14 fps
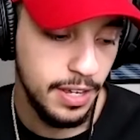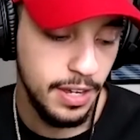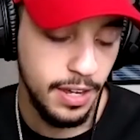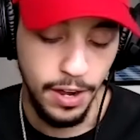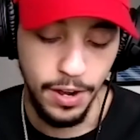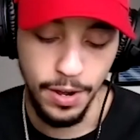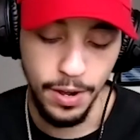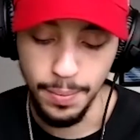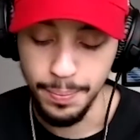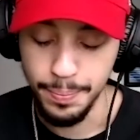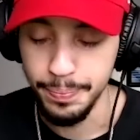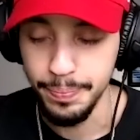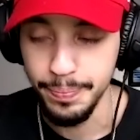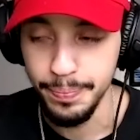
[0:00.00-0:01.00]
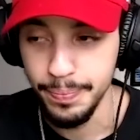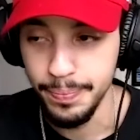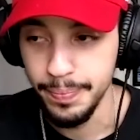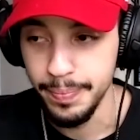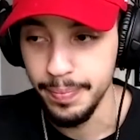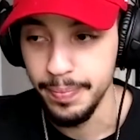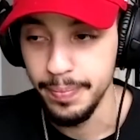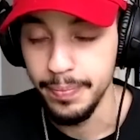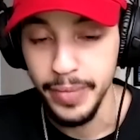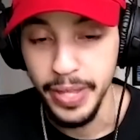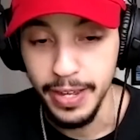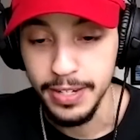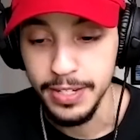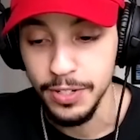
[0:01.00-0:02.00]

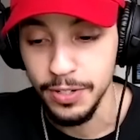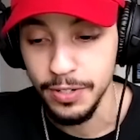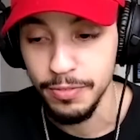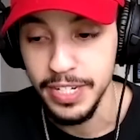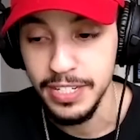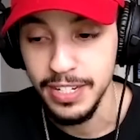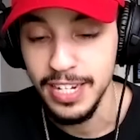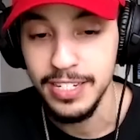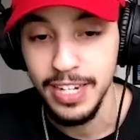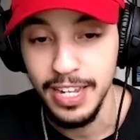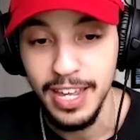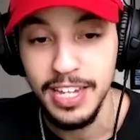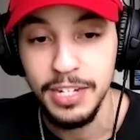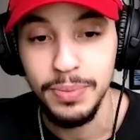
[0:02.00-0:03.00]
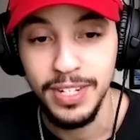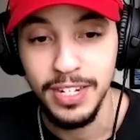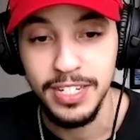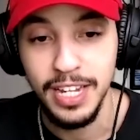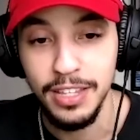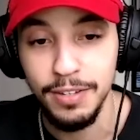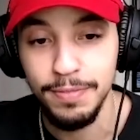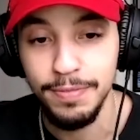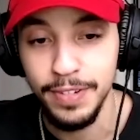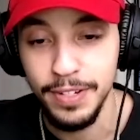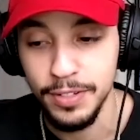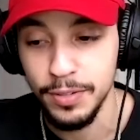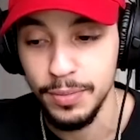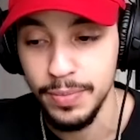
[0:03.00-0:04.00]
So the reason they say that is because in the
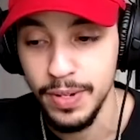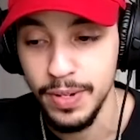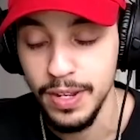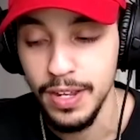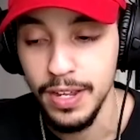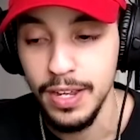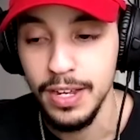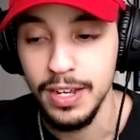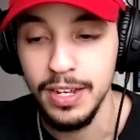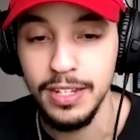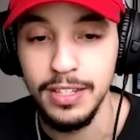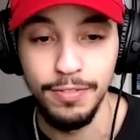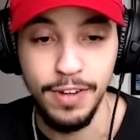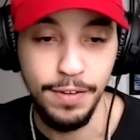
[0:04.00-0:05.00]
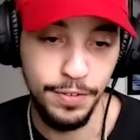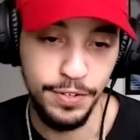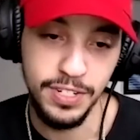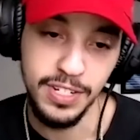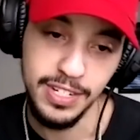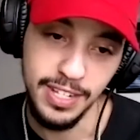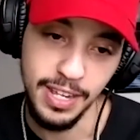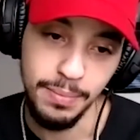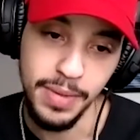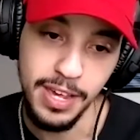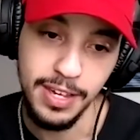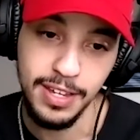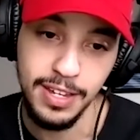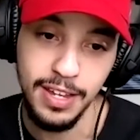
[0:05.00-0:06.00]
film, the references they
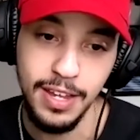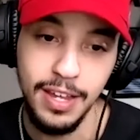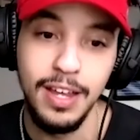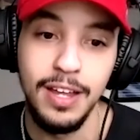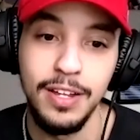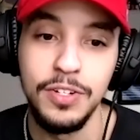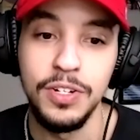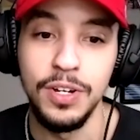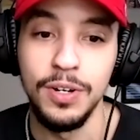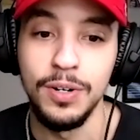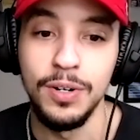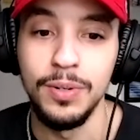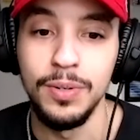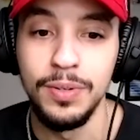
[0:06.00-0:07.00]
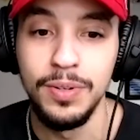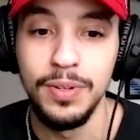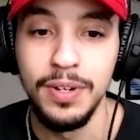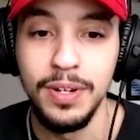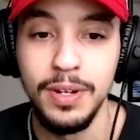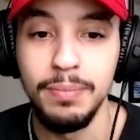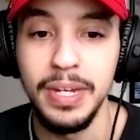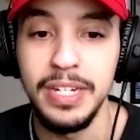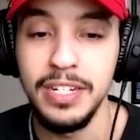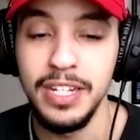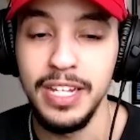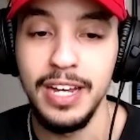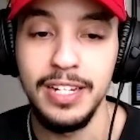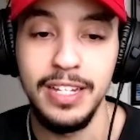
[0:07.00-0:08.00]
make. So basically,
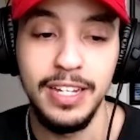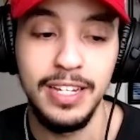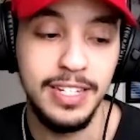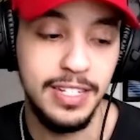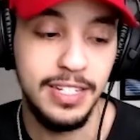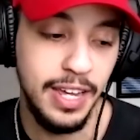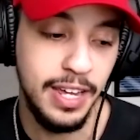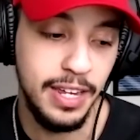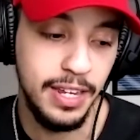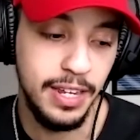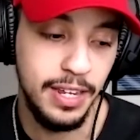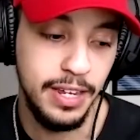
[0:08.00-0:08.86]
the idea is that